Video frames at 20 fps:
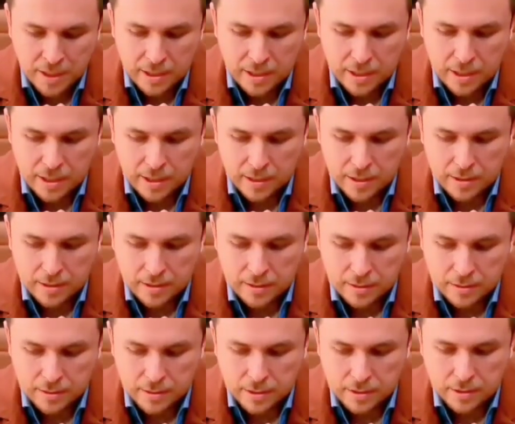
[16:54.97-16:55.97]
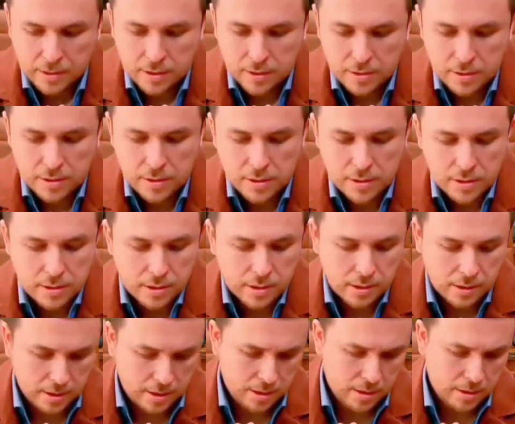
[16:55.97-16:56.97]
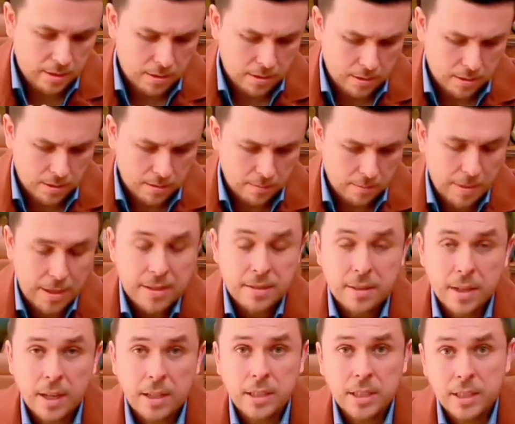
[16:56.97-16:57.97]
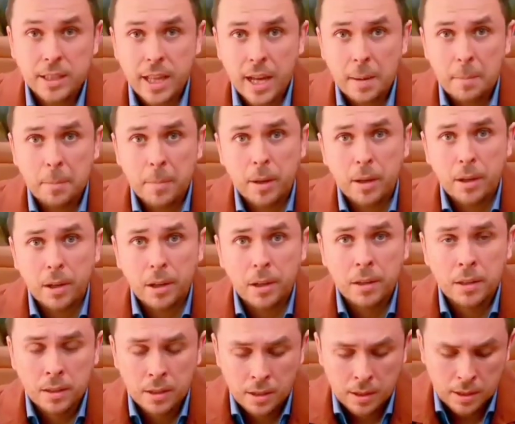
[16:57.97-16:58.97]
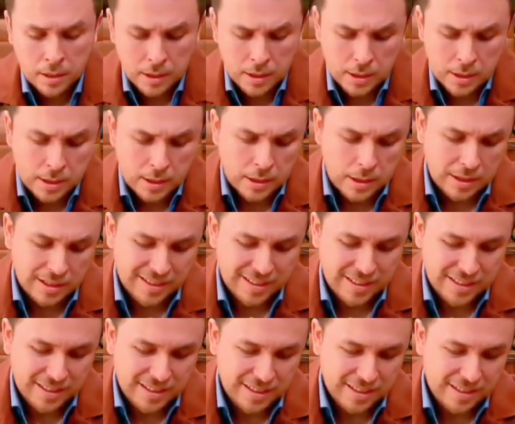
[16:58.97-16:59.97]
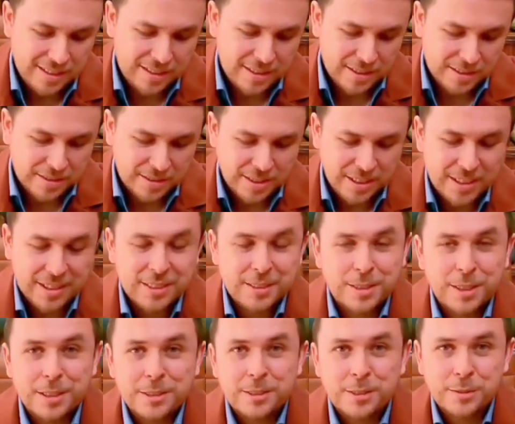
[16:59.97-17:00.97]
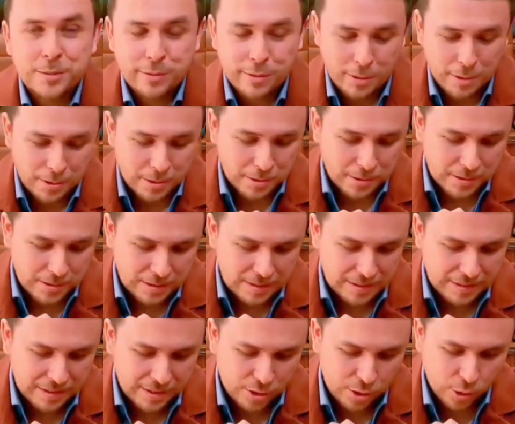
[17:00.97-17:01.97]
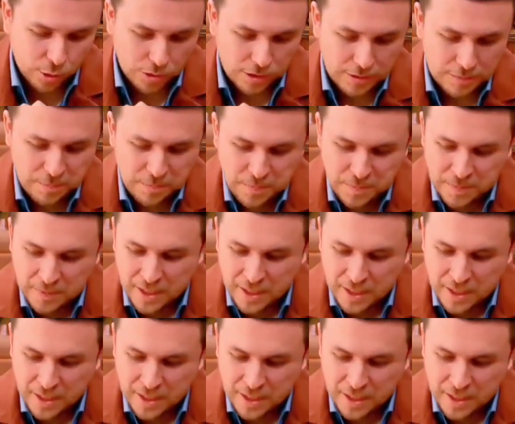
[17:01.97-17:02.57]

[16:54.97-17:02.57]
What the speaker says: And they're consistently maintaining that bar, you know, as not to fall short.